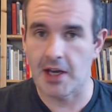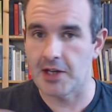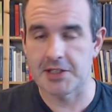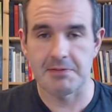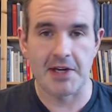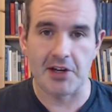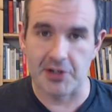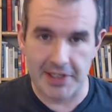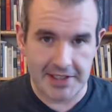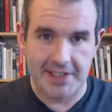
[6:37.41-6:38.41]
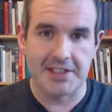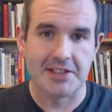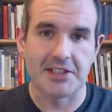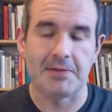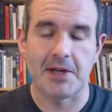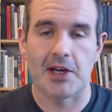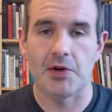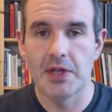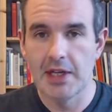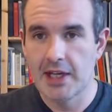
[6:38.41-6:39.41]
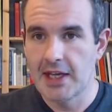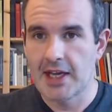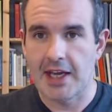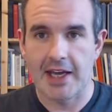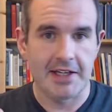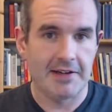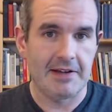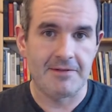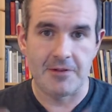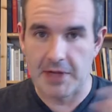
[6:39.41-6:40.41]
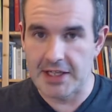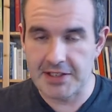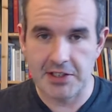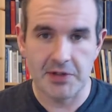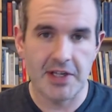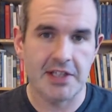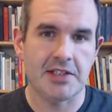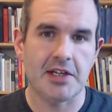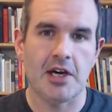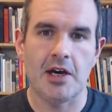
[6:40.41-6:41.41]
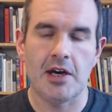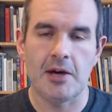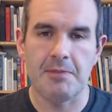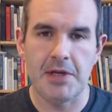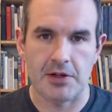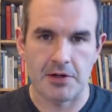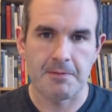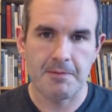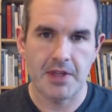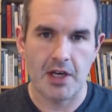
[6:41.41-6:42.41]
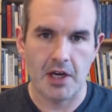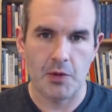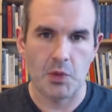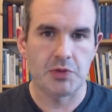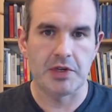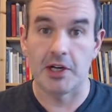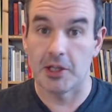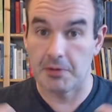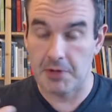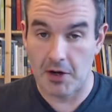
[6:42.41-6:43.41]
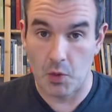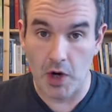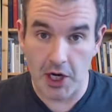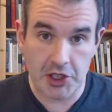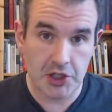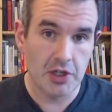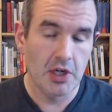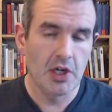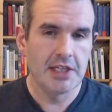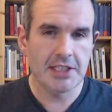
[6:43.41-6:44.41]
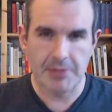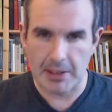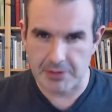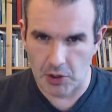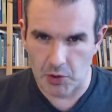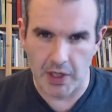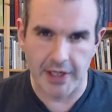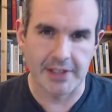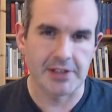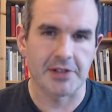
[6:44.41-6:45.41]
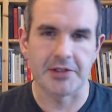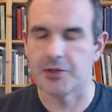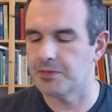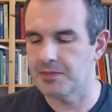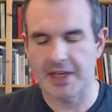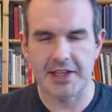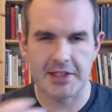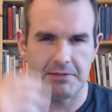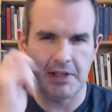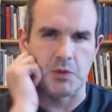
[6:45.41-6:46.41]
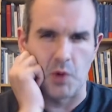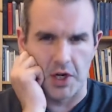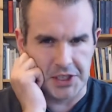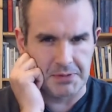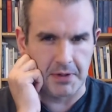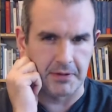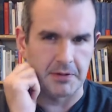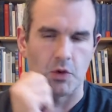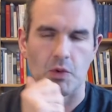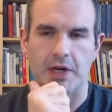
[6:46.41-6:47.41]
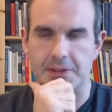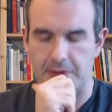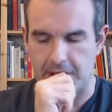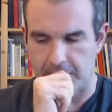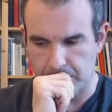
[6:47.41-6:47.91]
Doesn't matter, yeast gets in somehow and it ferments and you get a beer, which we call a wash, sometimes low wines, although I think wash is probably more widespread.